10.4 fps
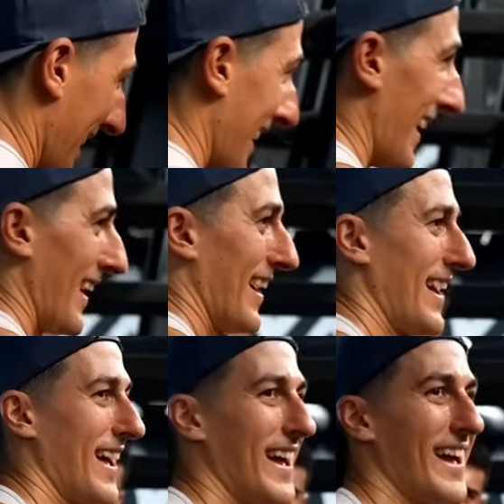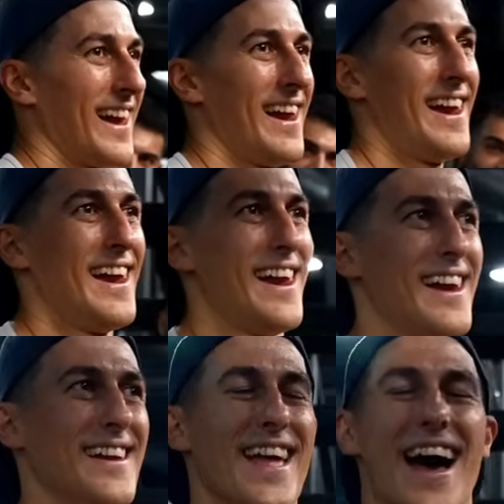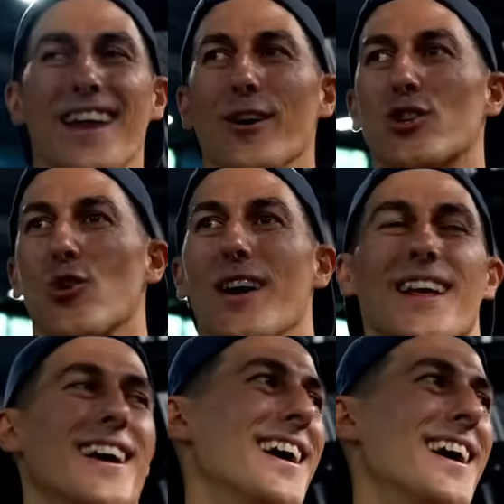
No, no tren pre-workout today? Nah, no tren.